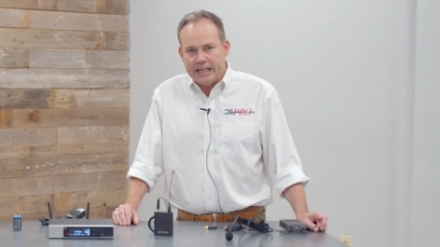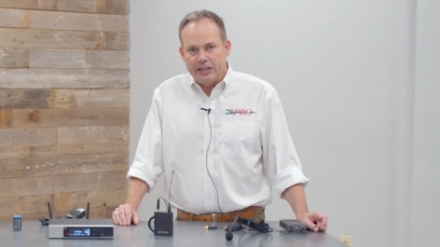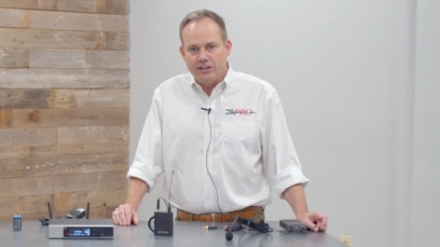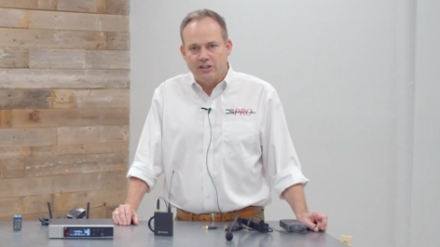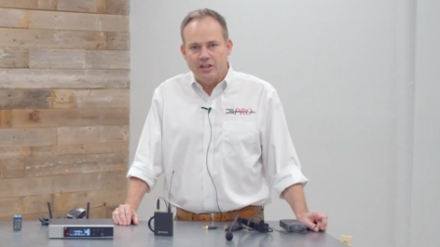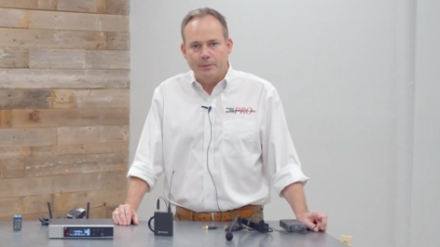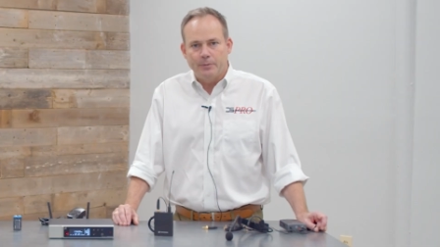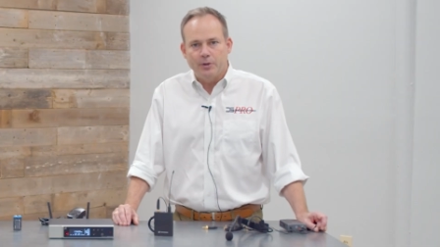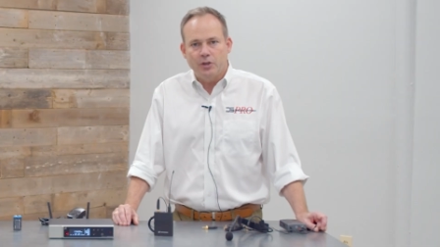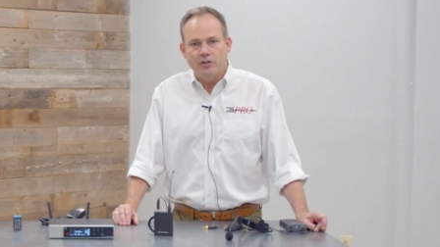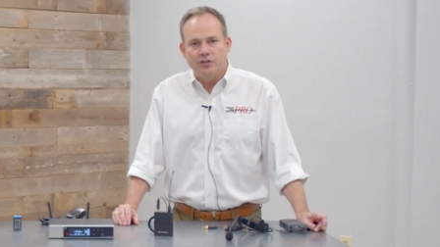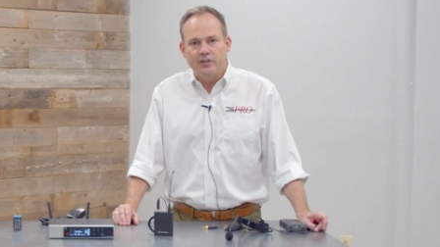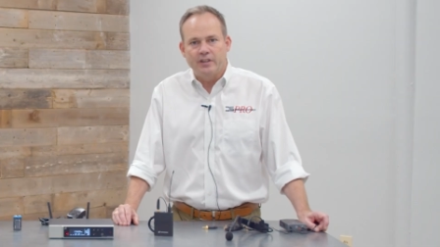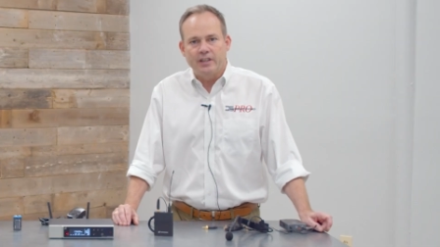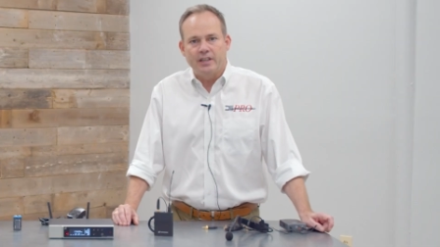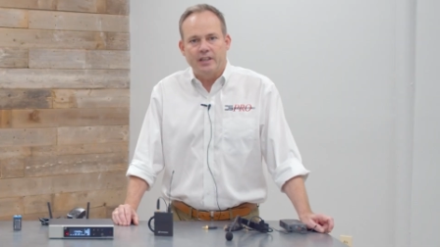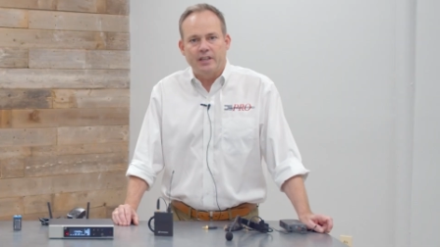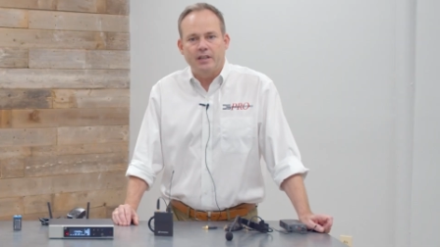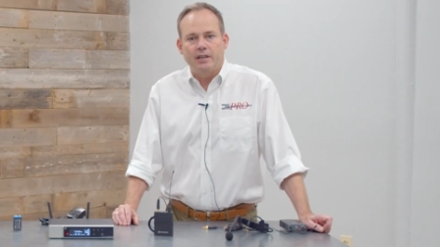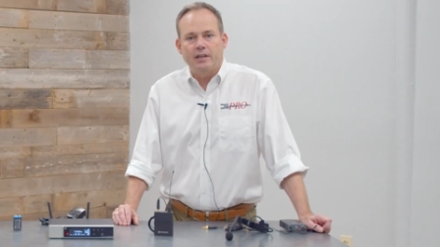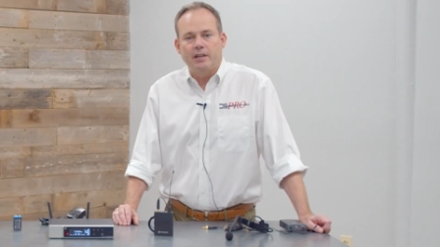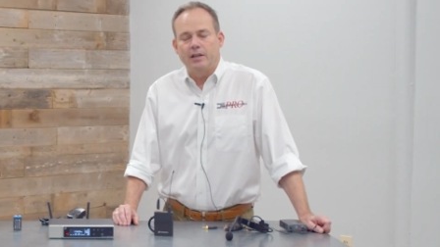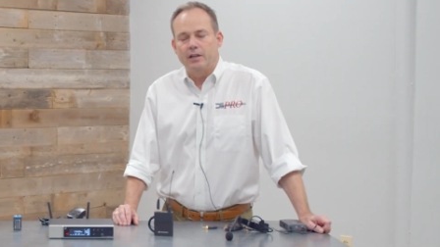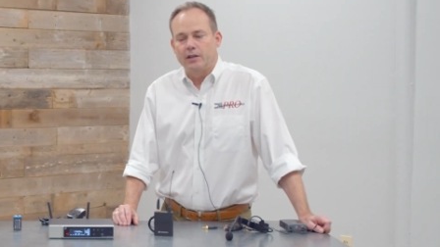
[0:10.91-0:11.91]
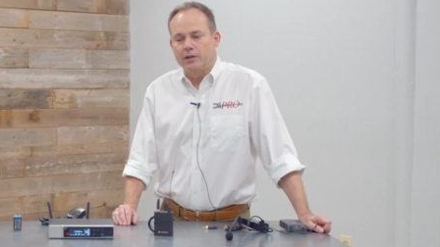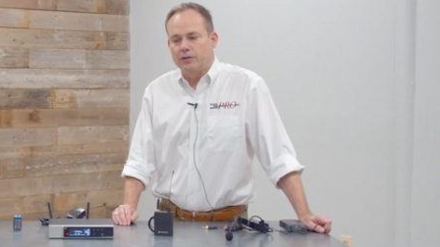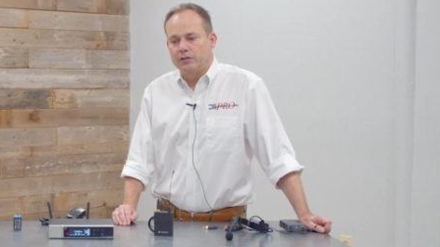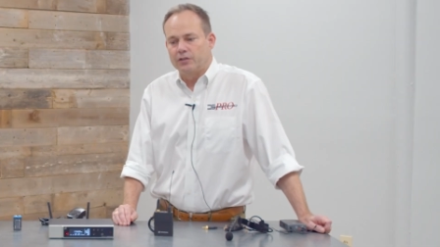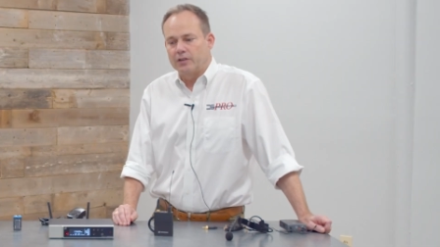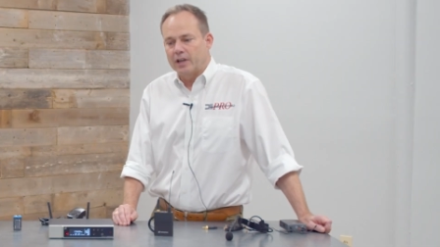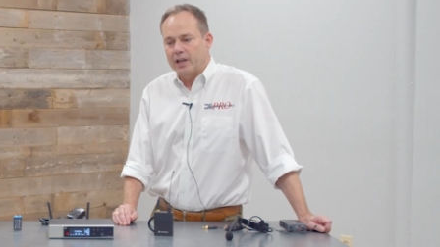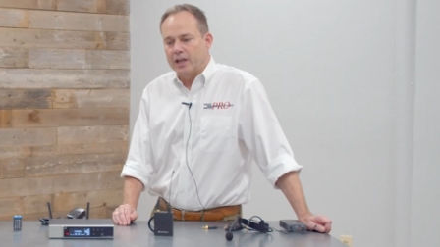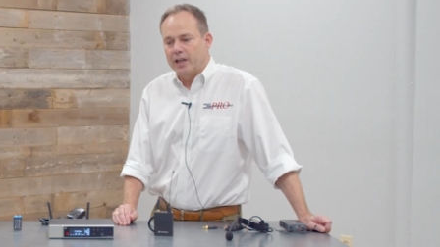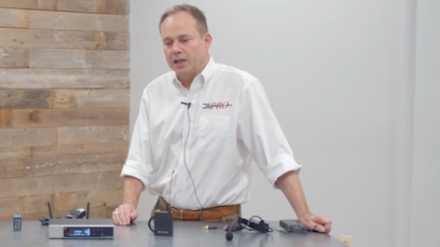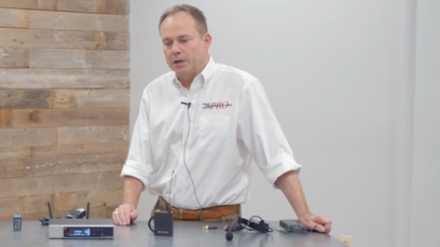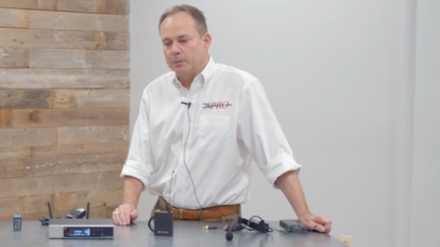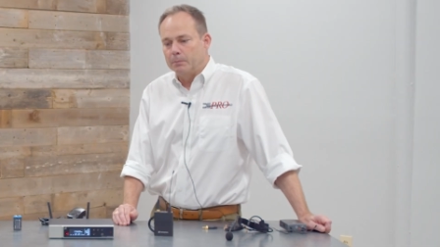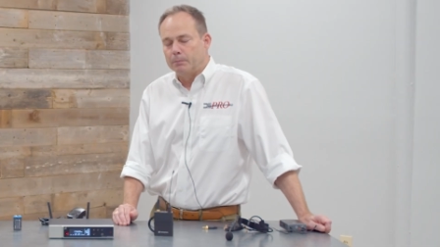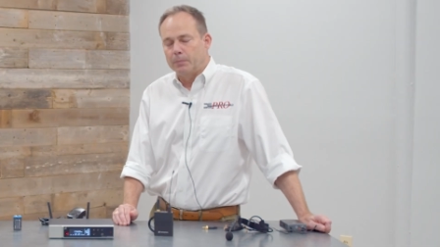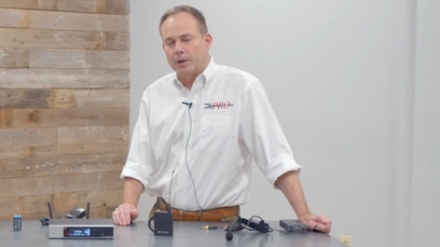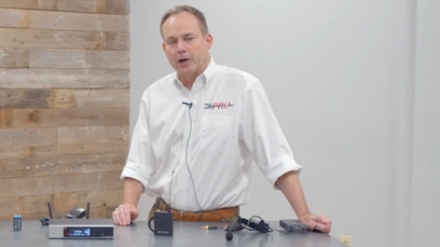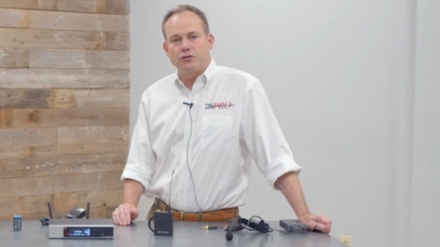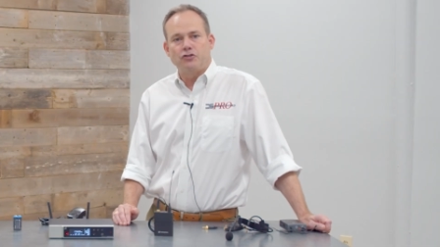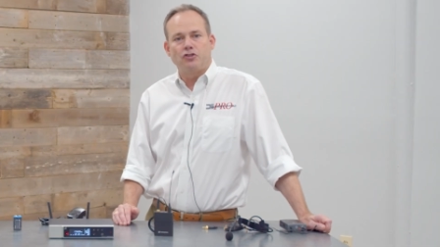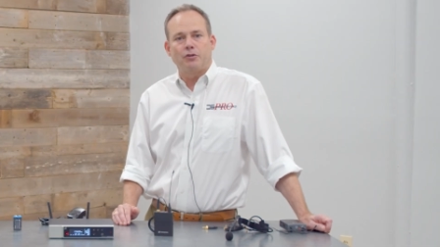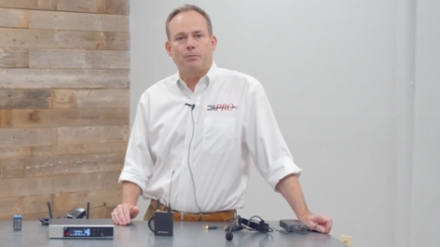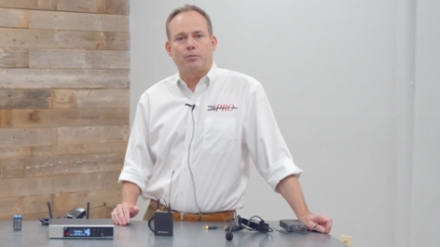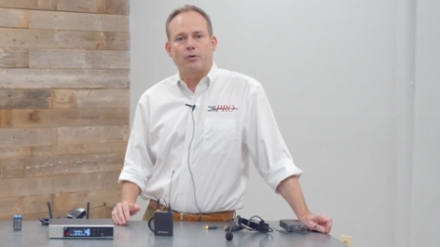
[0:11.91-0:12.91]
EWD is a
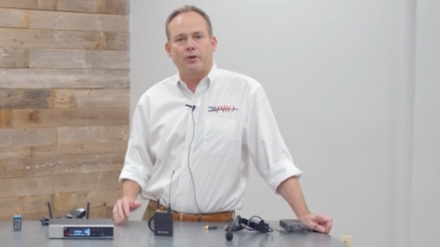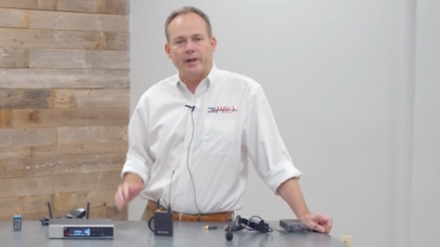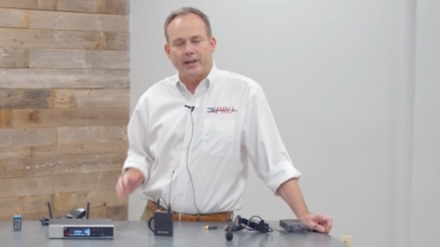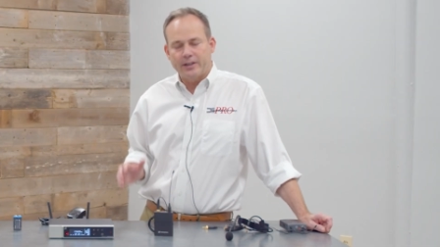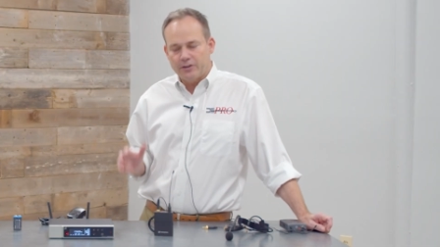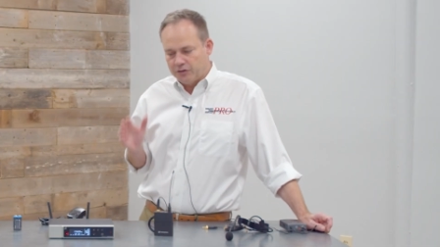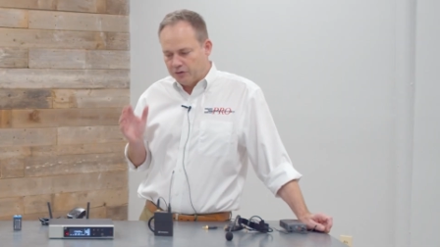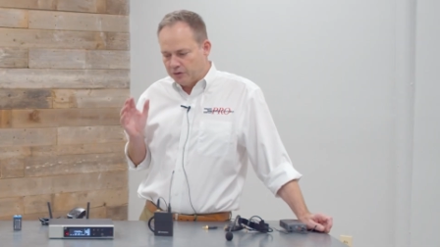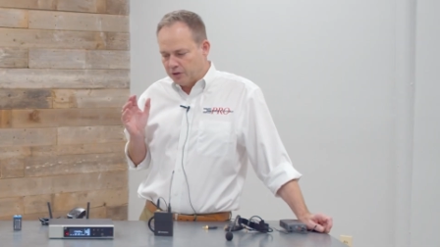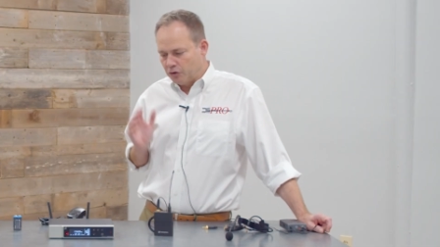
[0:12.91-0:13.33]
budget price